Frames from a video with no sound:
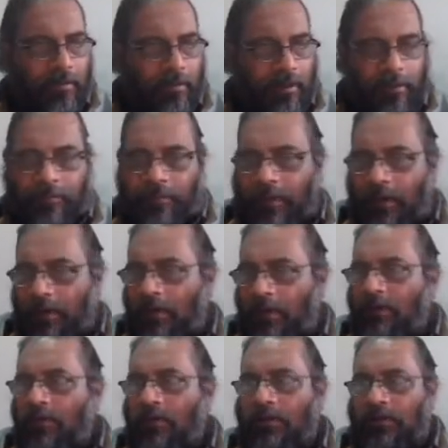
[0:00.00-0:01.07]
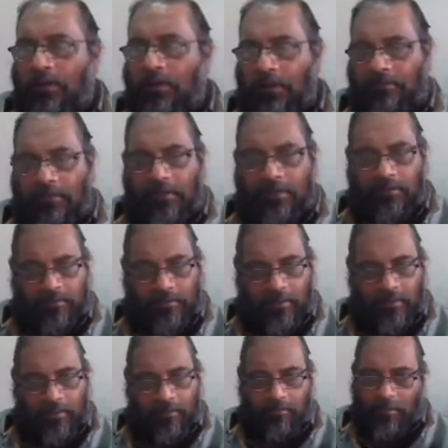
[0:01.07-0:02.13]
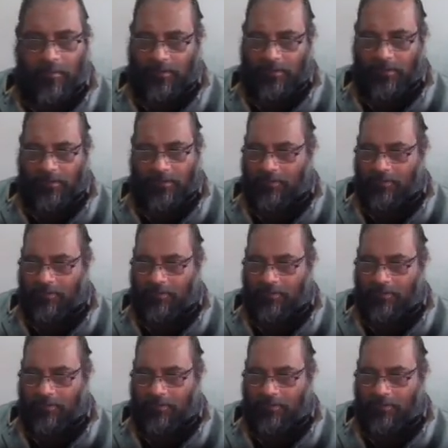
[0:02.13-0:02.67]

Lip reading: in parallel on several different machines.